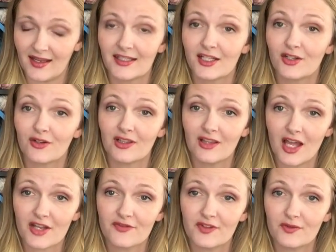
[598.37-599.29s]
and I know a lot
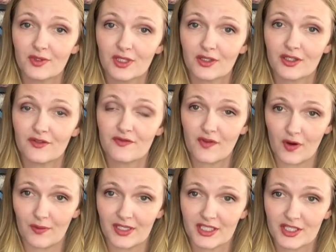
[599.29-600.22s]
of you were looking
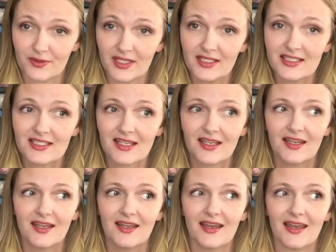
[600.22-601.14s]
forward to it,
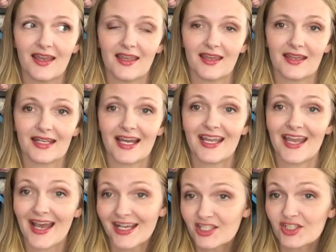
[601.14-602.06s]
and I
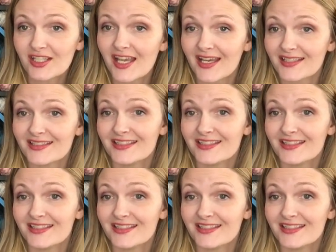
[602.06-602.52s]
actually had